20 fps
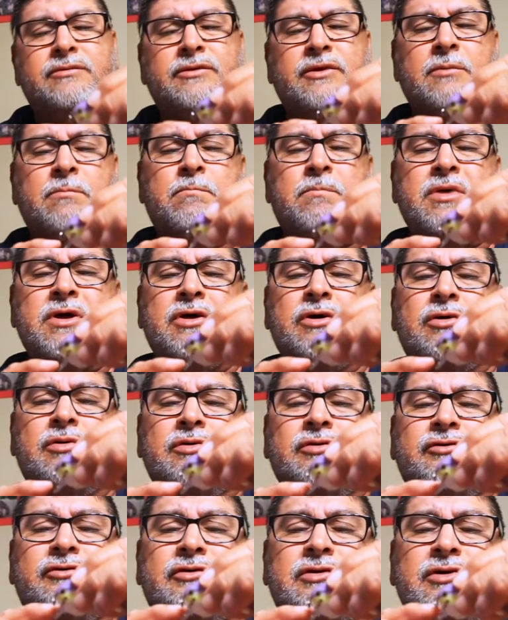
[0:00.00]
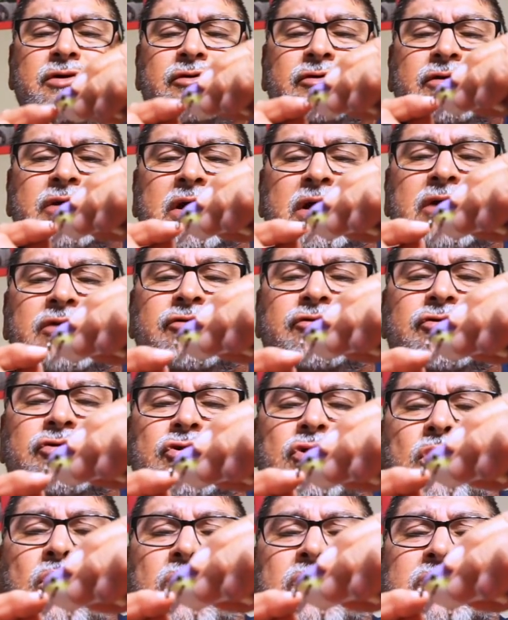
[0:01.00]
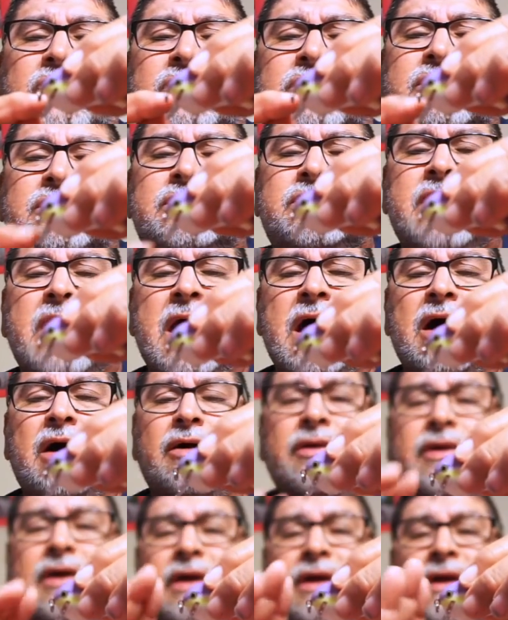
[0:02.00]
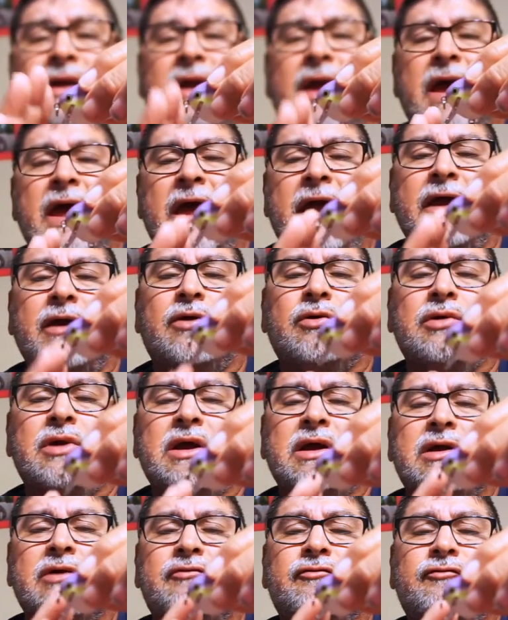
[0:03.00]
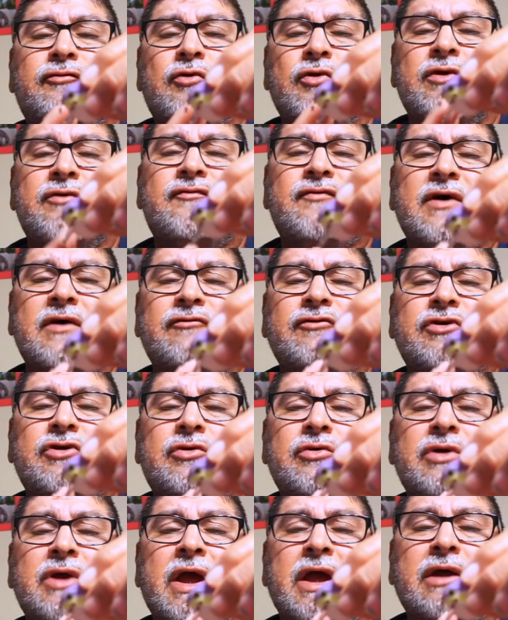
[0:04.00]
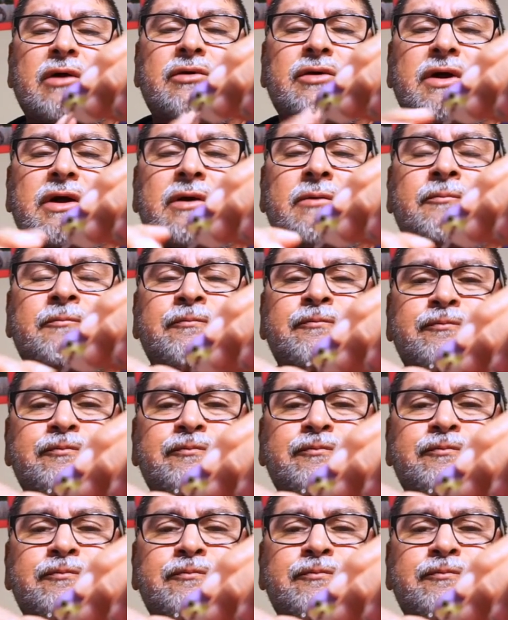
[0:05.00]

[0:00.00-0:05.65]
bill is, looks like it's going down at an angle, like a 45 degree angle now.